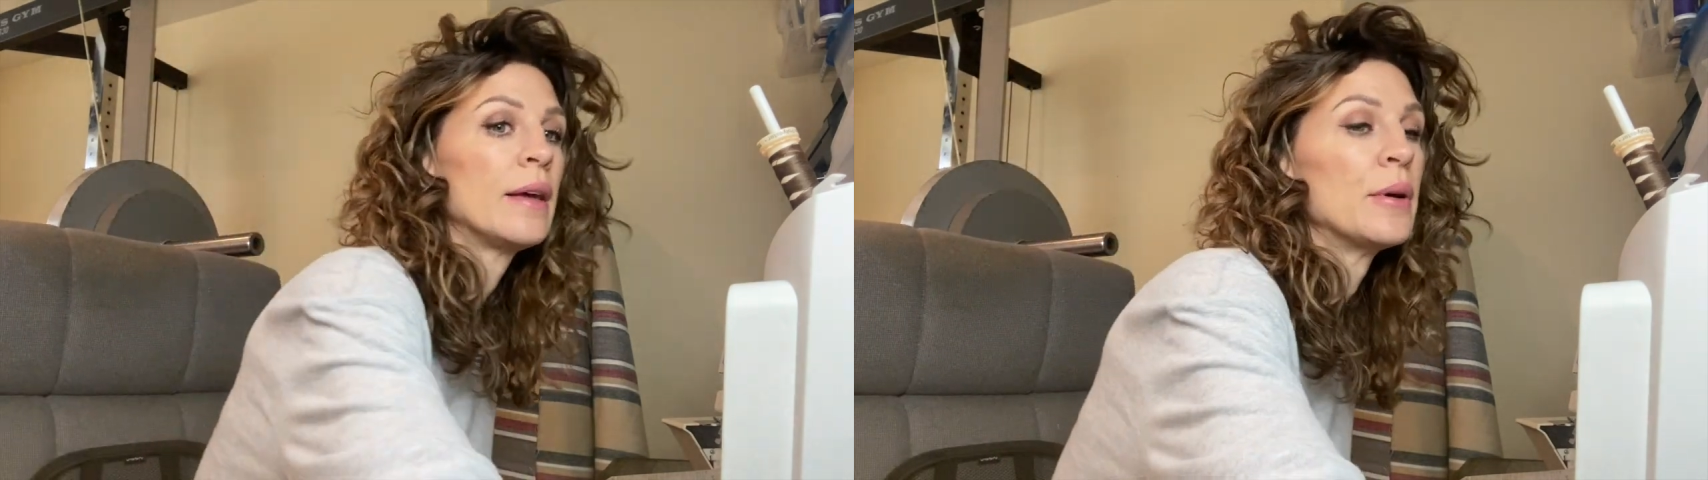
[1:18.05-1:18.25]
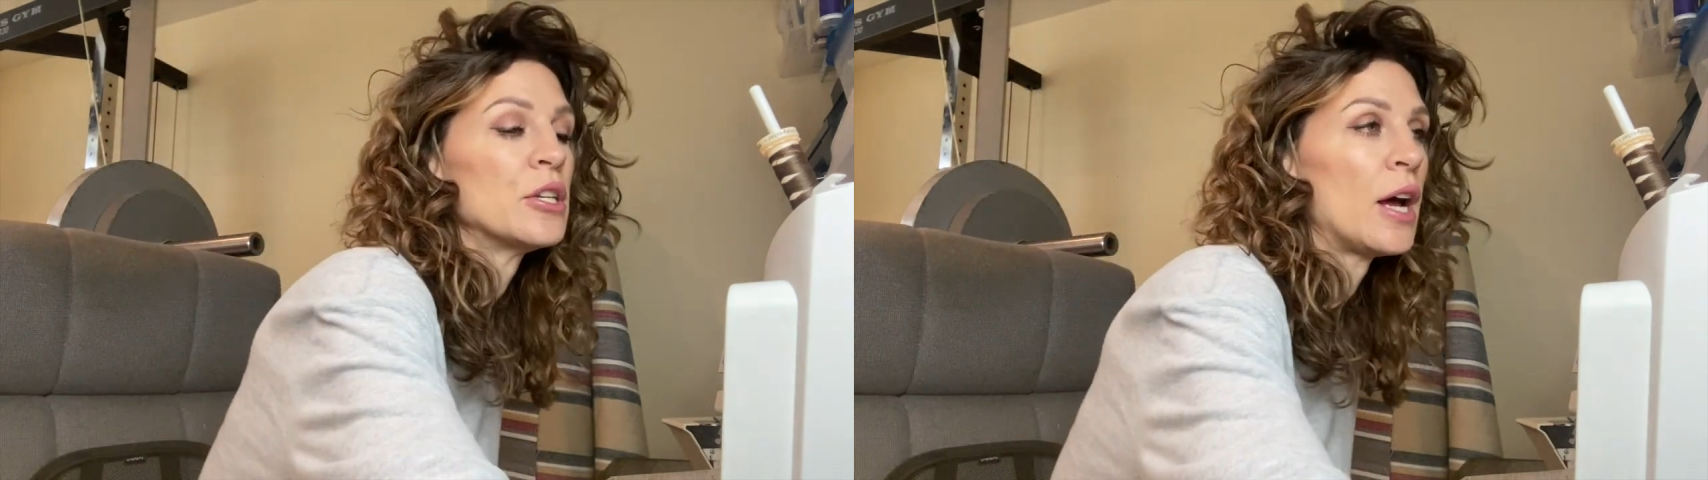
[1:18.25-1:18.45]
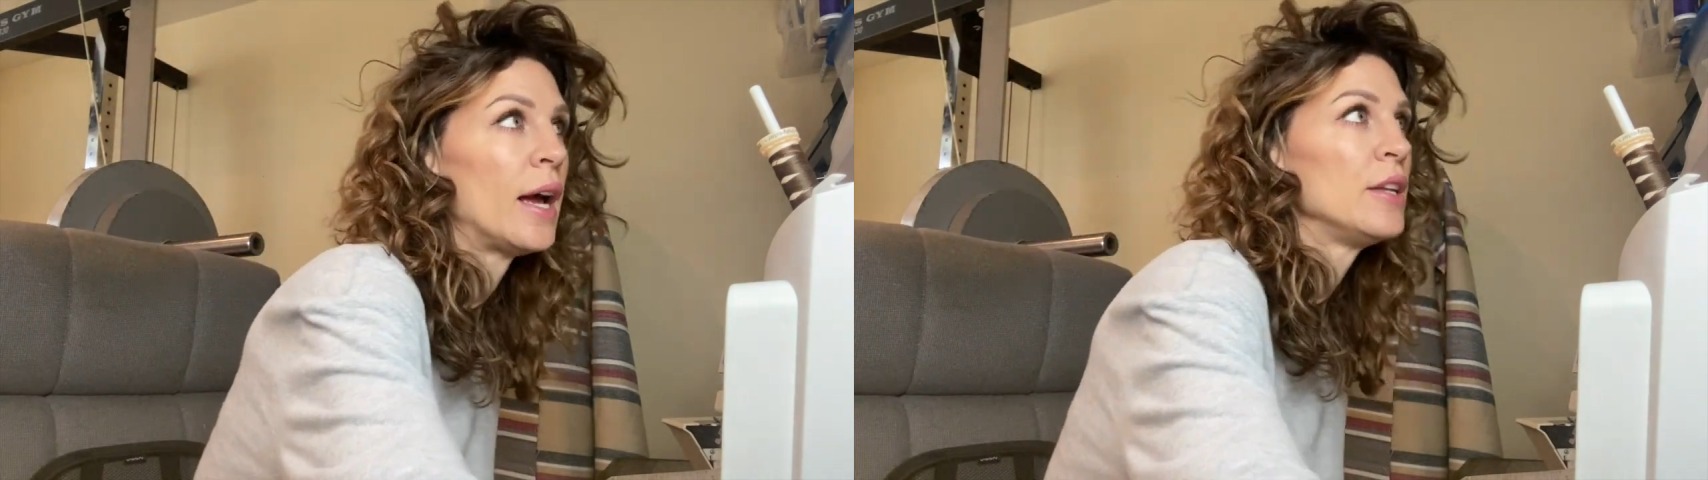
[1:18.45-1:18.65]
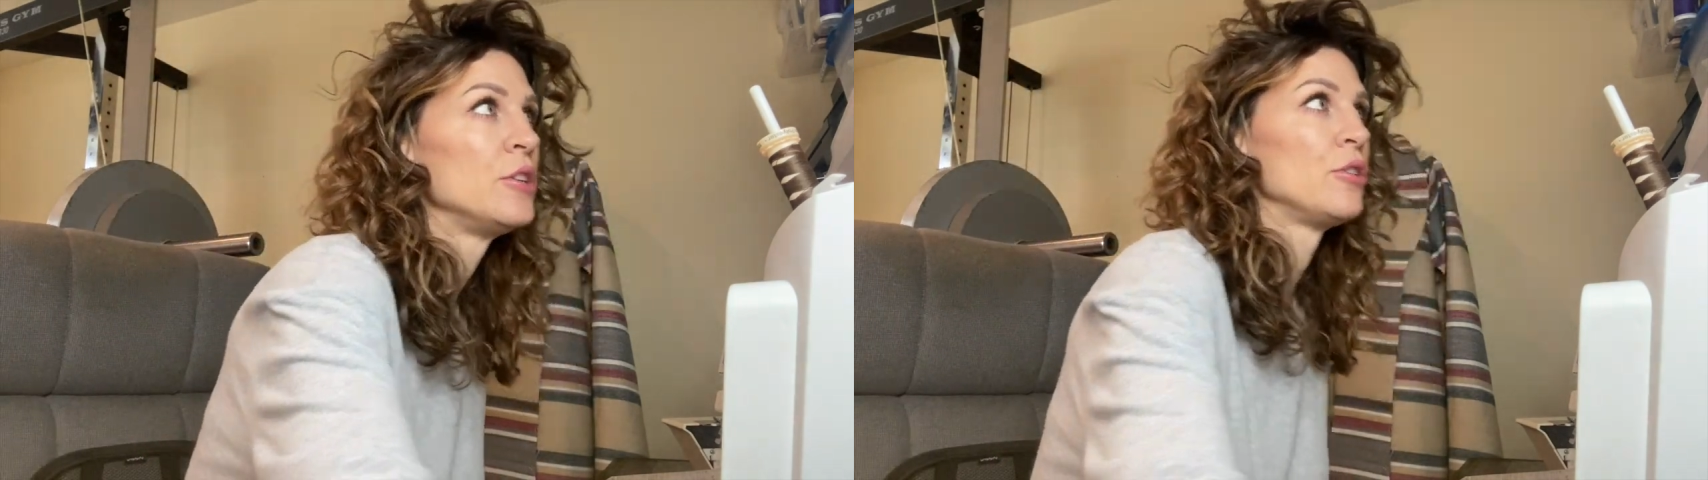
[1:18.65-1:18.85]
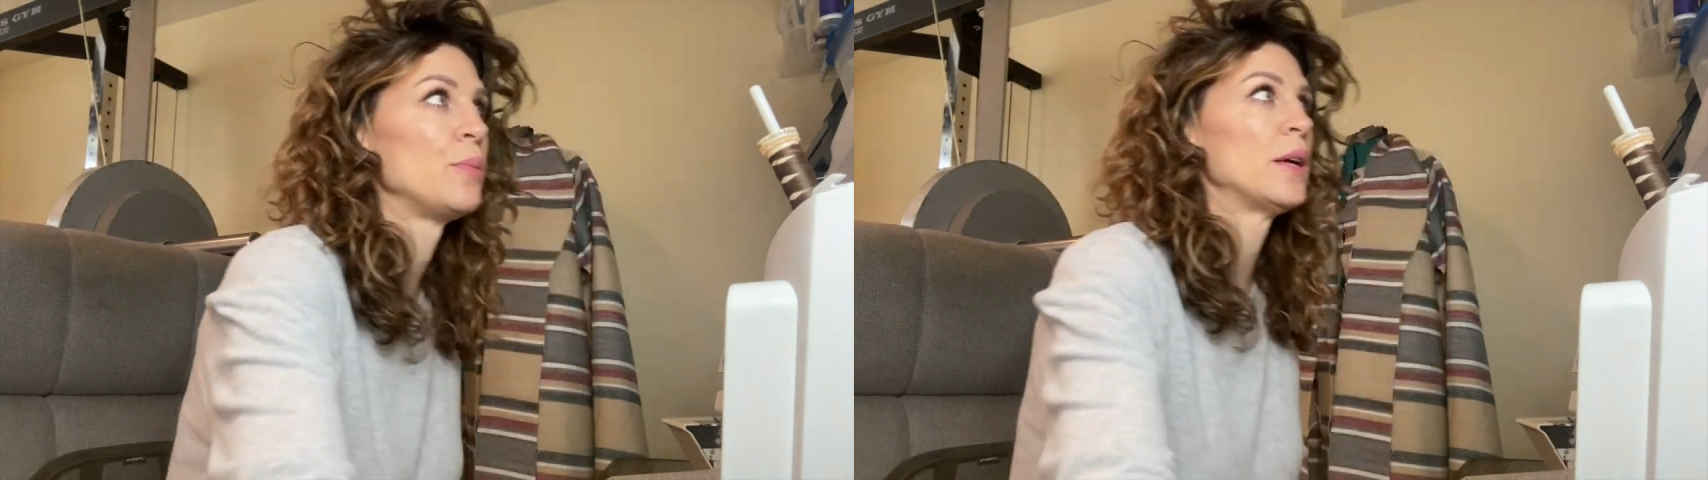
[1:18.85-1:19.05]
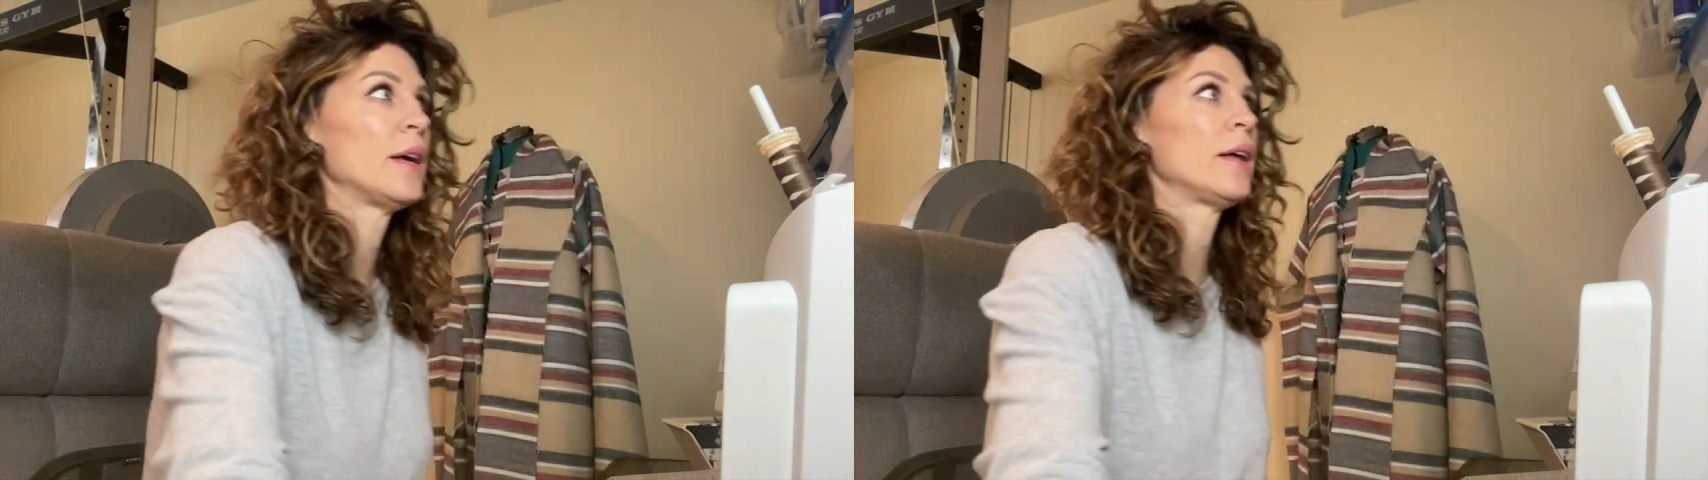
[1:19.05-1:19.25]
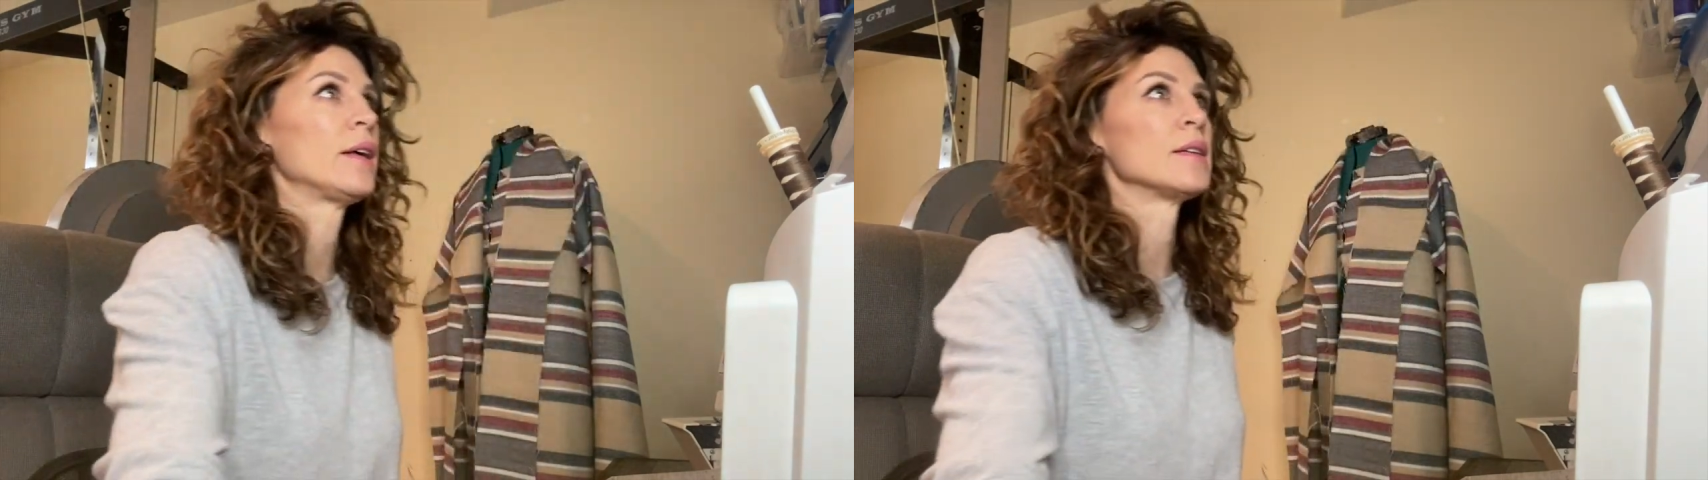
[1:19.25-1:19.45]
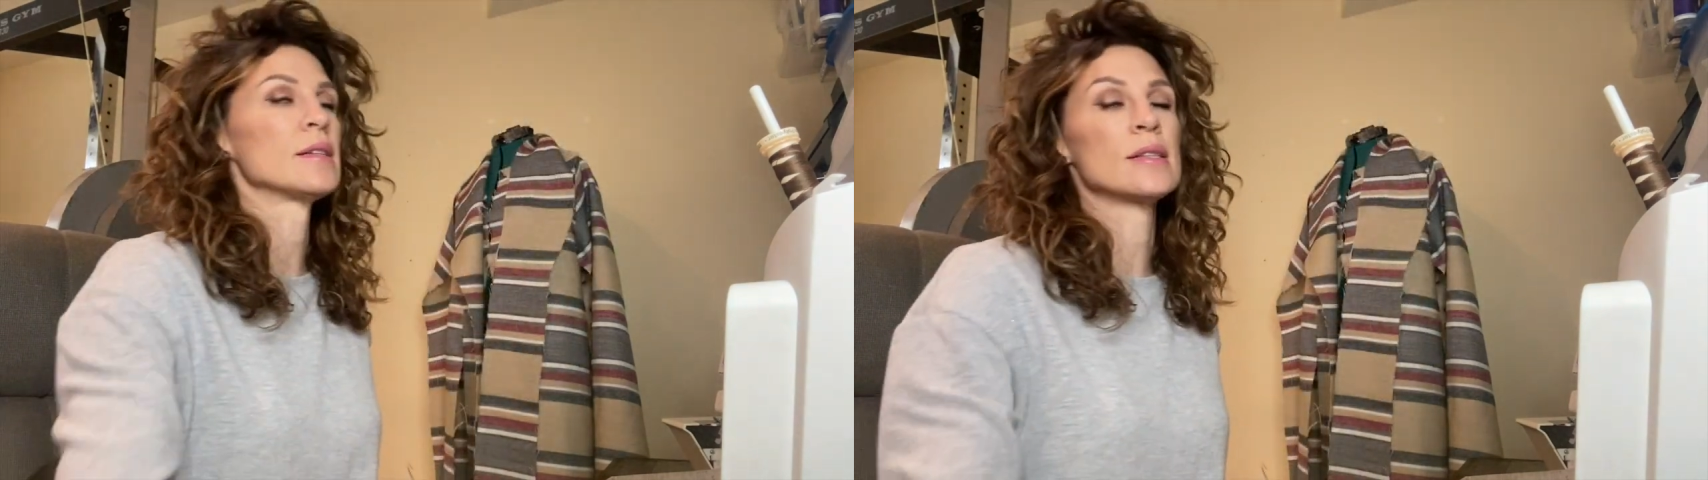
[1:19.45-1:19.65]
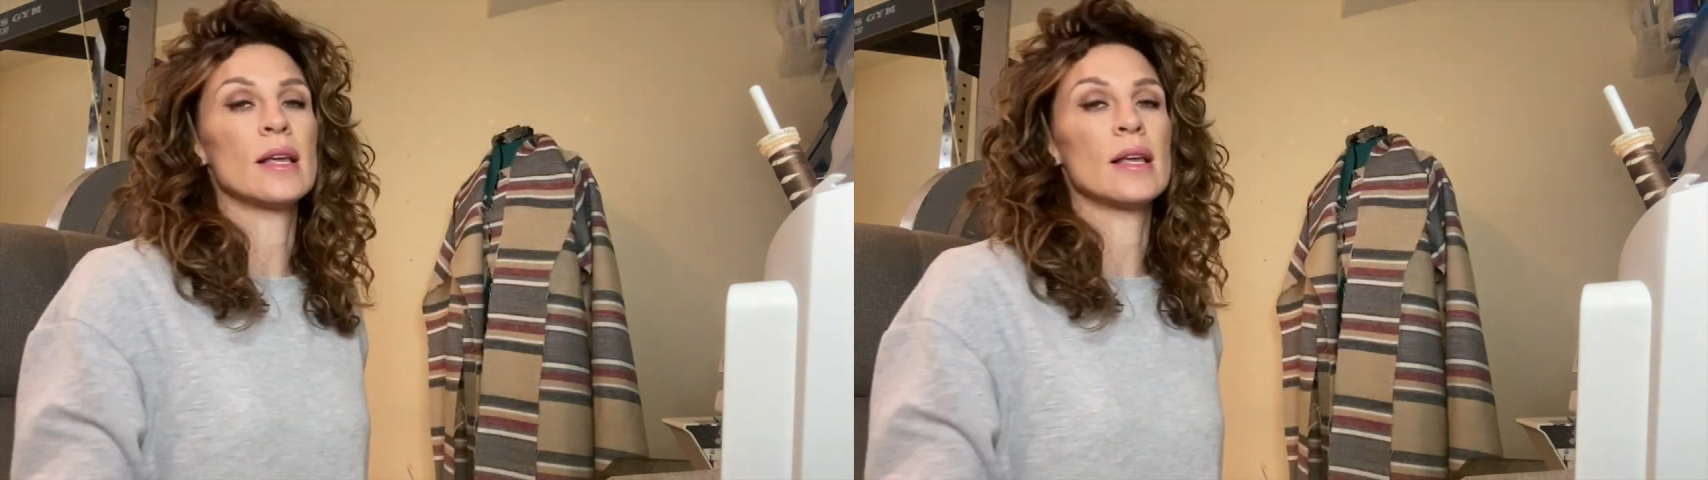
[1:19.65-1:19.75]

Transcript: which I do because